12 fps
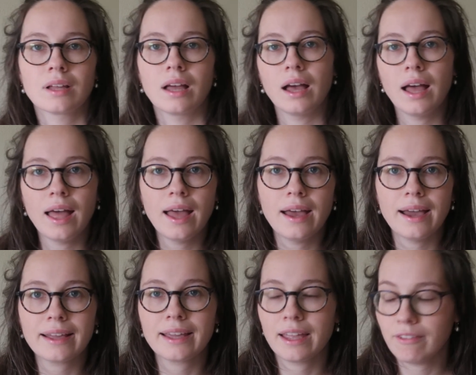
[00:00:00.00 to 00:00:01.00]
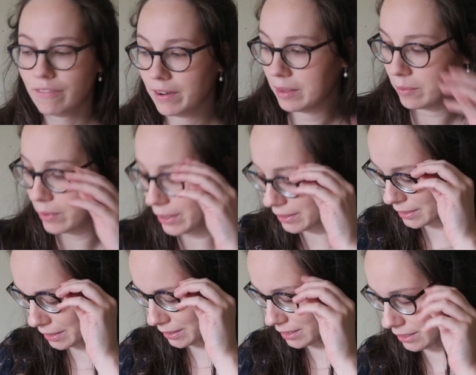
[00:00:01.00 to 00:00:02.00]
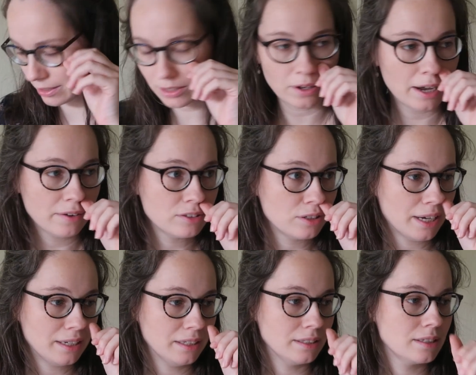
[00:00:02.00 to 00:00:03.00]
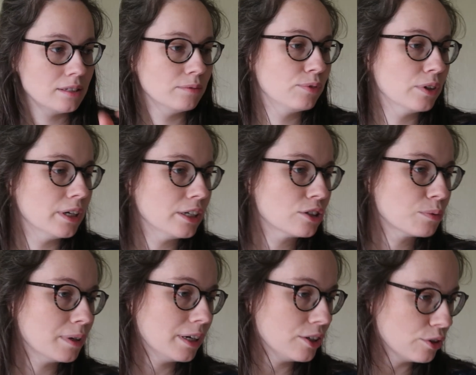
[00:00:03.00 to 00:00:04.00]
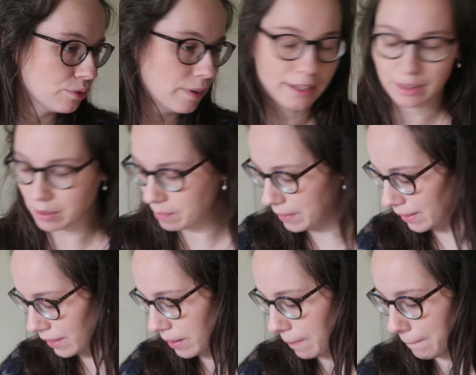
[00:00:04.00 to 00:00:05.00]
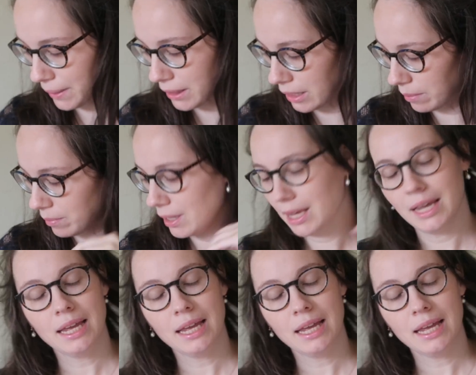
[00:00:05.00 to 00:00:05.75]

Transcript: Uh, I can't find them right this instant, so I'll have to add in some footage when I do find them and then put them